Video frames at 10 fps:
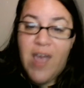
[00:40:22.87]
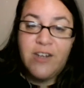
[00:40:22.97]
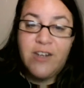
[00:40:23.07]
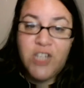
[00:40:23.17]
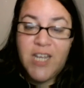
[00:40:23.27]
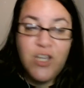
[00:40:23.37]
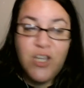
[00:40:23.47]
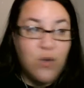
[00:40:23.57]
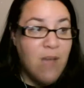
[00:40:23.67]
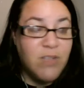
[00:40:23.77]
energy and
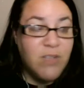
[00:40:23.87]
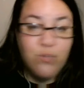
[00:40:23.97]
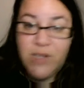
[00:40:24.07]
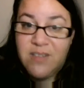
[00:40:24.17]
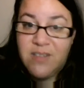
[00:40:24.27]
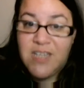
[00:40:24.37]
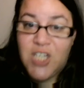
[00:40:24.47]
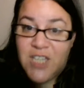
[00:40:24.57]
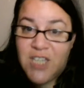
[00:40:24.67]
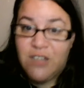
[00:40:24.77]
you come to the
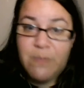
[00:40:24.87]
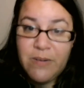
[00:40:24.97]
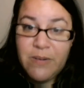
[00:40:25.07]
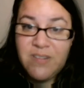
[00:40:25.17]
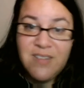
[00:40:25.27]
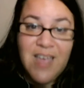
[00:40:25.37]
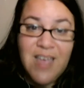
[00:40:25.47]
realization that this person is an